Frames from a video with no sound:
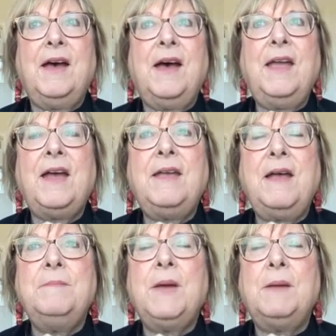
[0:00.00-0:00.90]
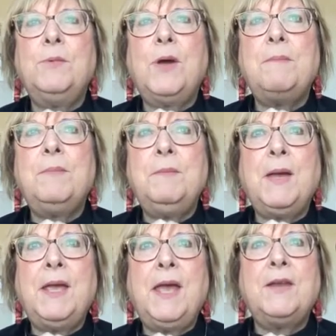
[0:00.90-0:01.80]
I, I I'm, I'm wrapping
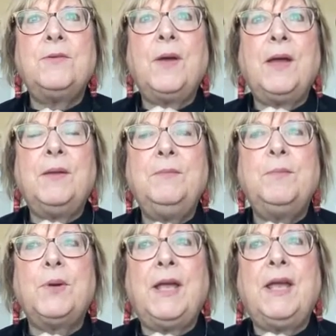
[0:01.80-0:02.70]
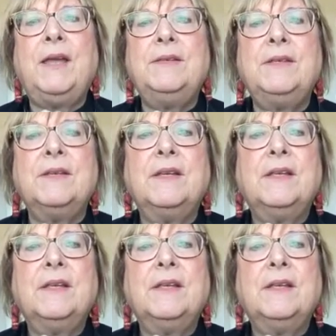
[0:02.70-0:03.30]
my head around brand